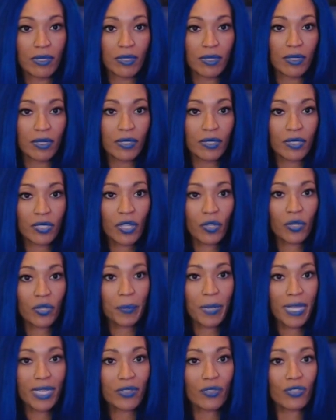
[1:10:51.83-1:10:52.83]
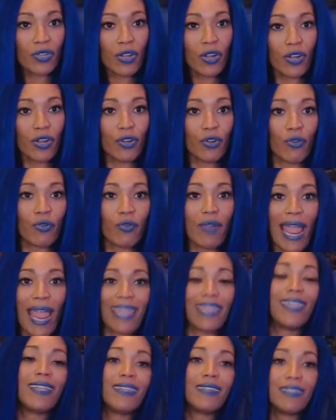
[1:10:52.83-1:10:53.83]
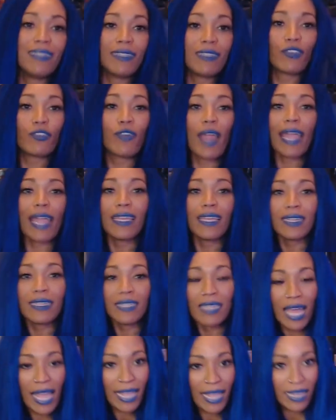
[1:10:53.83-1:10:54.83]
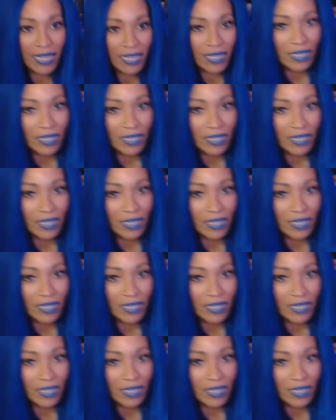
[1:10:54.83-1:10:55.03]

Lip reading: Solar panels are cracking like